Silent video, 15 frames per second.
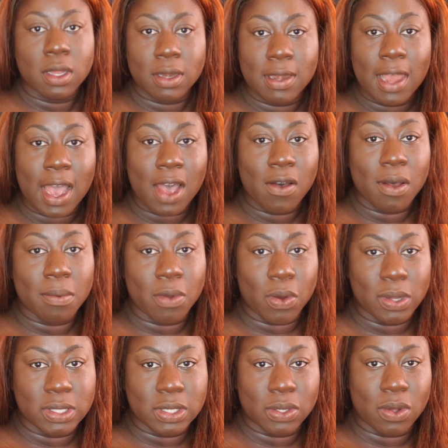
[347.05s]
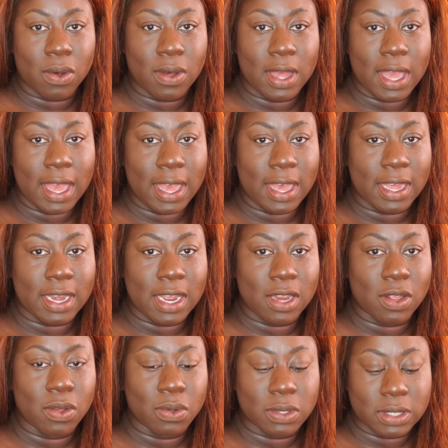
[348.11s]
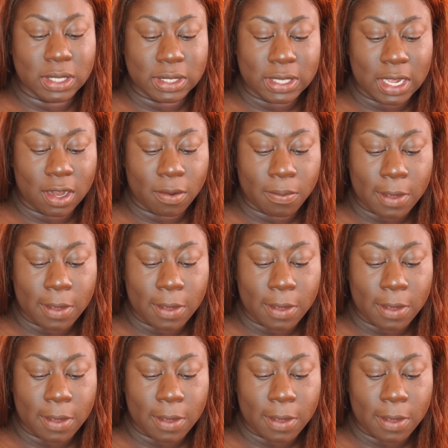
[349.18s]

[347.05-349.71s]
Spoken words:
Now I'm going to go ahead and use the setting